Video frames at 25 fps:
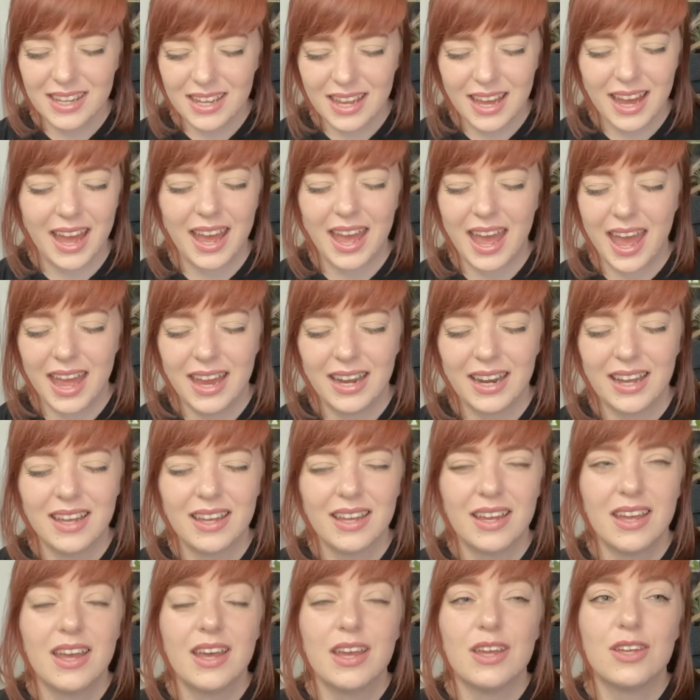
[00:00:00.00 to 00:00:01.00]
I hate it.
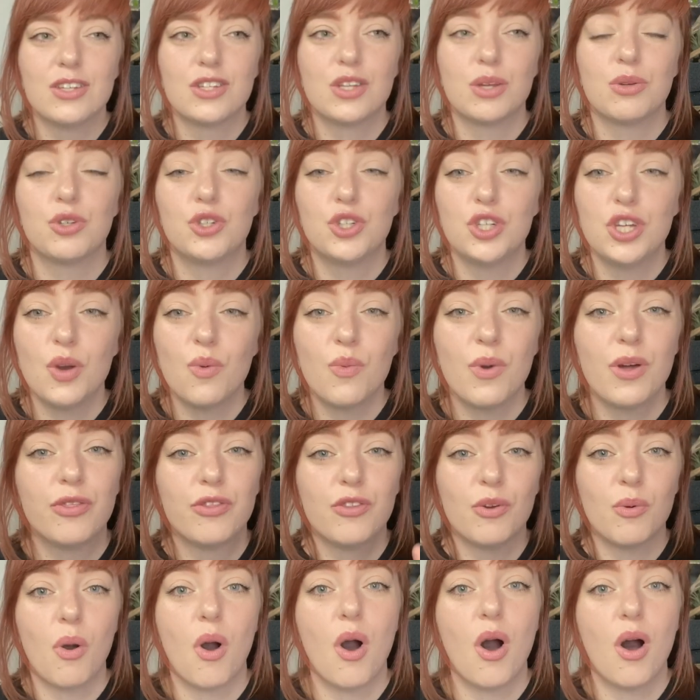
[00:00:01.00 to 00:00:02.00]
So she went
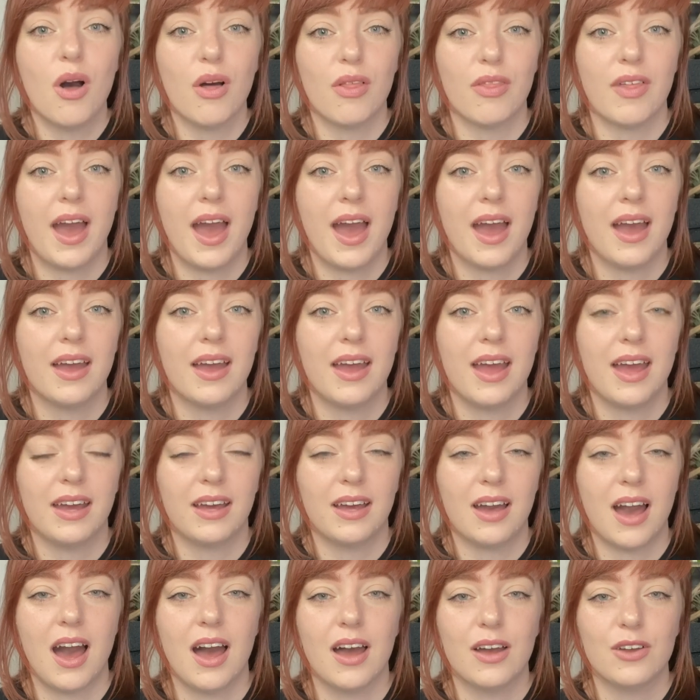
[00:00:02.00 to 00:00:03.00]
through all that and
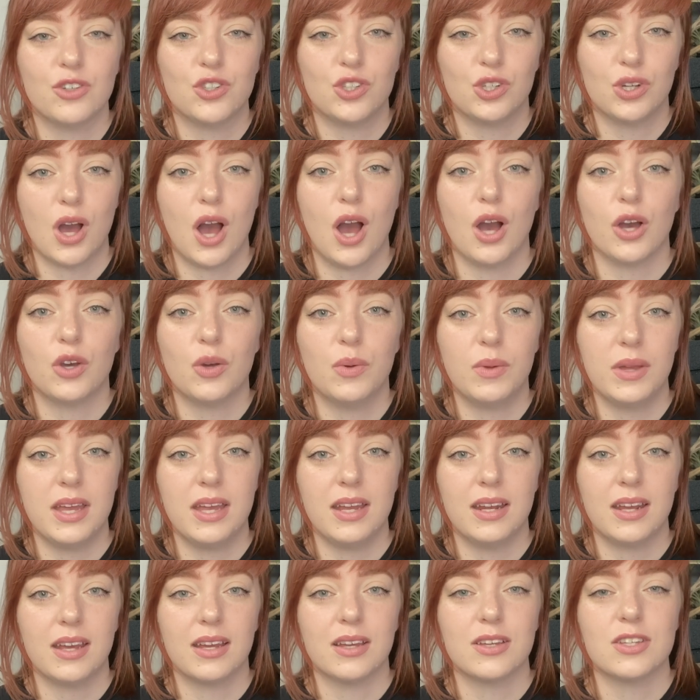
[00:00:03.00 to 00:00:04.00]
got Shukaku
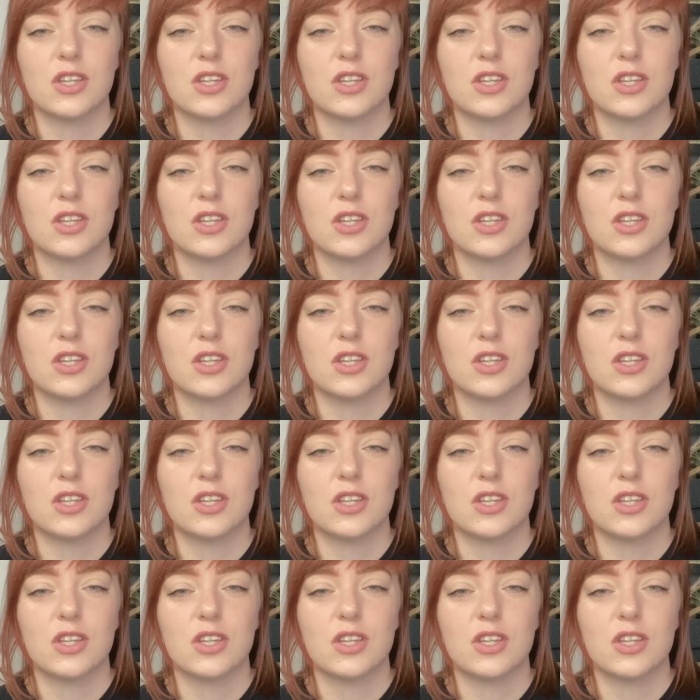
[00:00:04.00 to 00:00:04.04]
eating,